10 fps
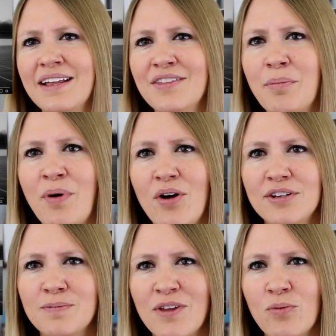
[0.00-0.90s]
The
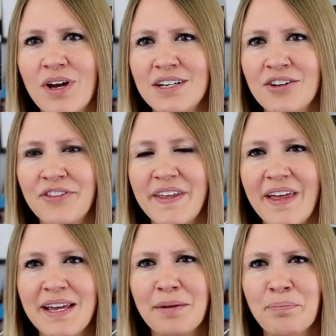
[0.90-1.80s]
Pauls, by the way, don't they
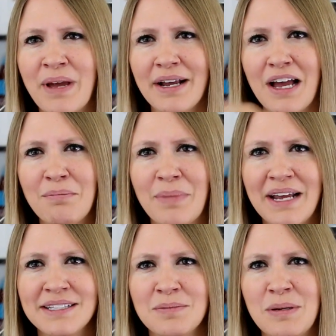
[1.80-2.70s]
like pick up
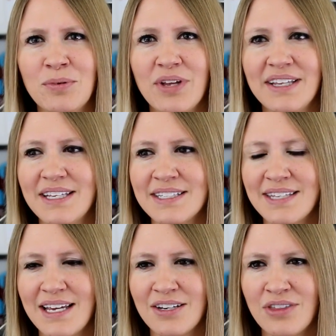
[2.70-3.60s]
bands and people like this?
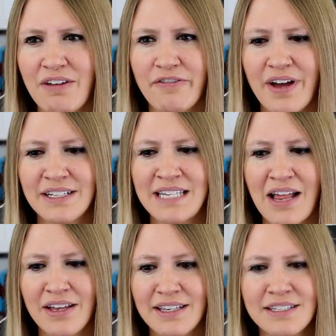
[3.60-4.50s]
Like, don't they find
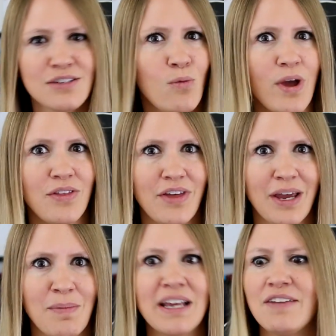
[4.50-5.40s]
talent? This is a way that they
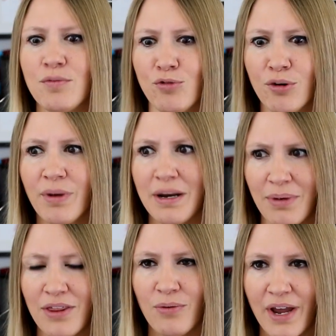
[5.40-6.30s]
can make even more money,
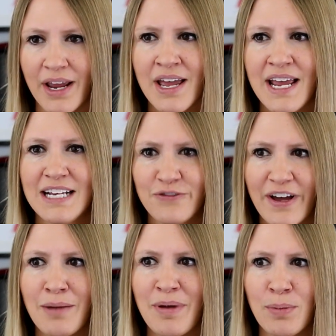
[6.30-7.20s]
by the way, is
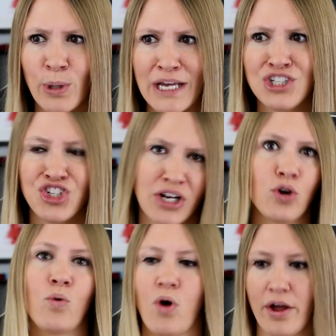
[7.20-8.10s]
finding people like Jitt
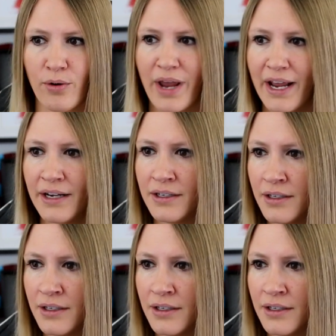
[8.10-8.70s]
and Quan, okay?